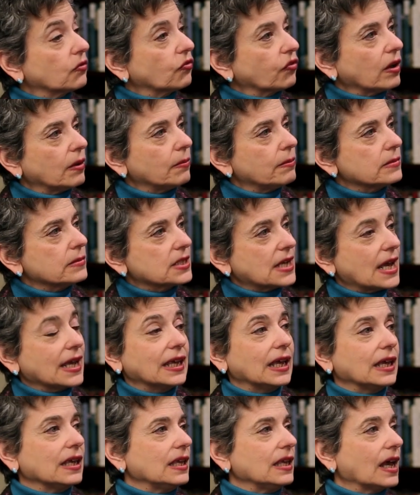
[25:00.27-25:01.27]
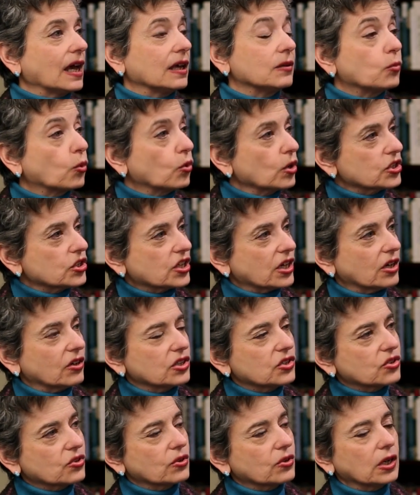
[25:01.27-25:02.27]
it from taking yet more
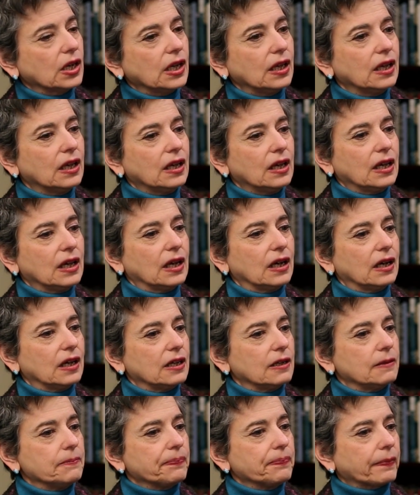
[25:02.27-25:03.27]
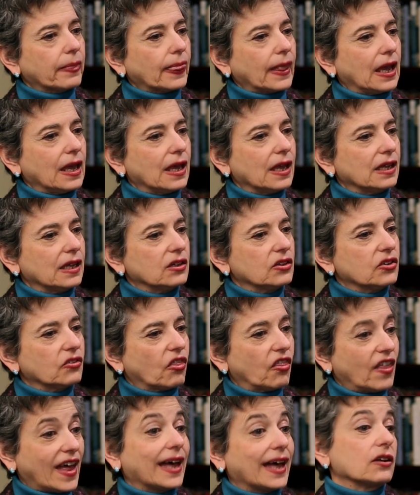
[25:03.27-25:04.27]
territory. And
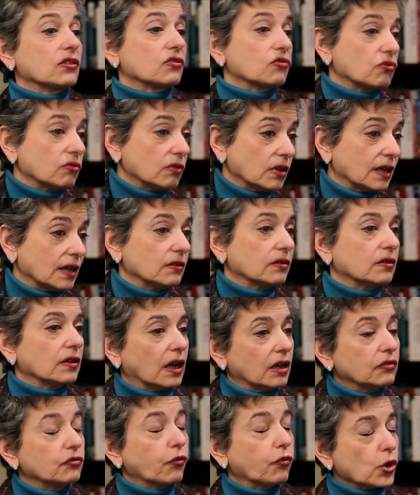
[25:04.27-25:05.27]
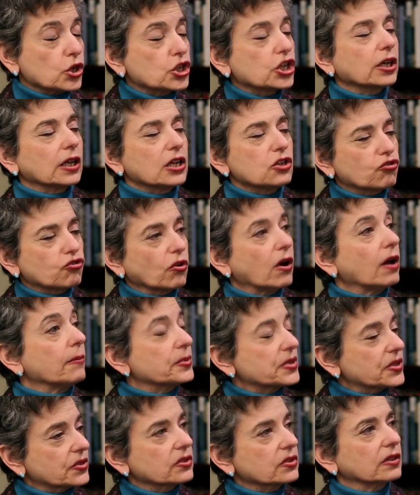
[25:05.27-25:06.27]
that, unfortunately
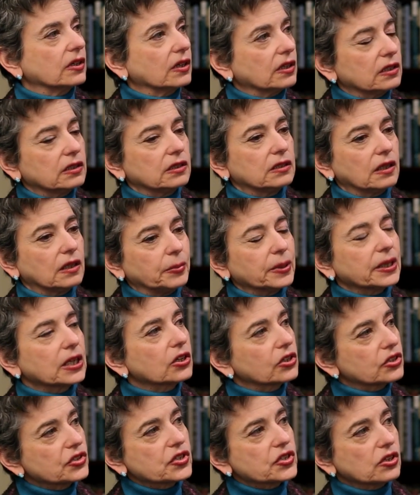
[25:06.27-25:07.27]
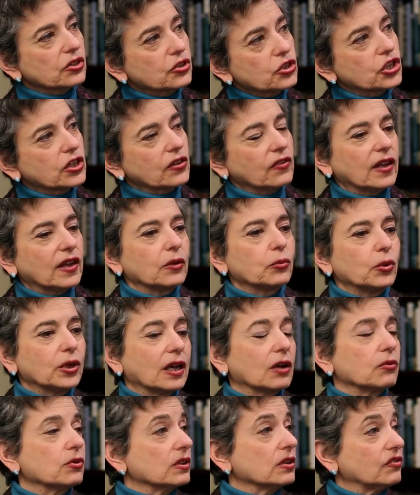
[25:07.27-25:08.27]
trumps a political solution that would
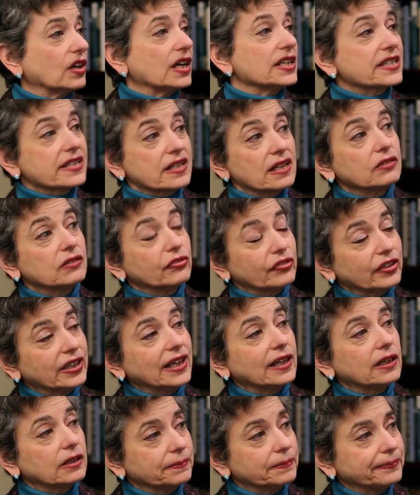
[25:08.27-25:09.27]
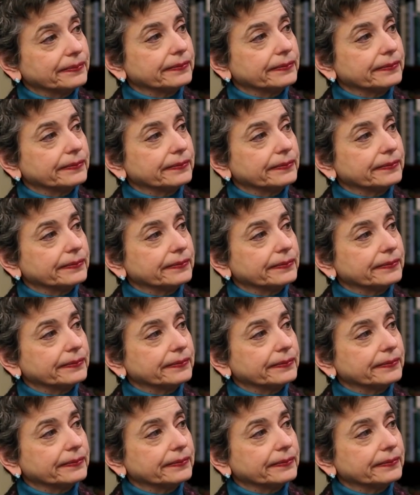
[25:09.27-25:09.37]
get rid of Assad for now.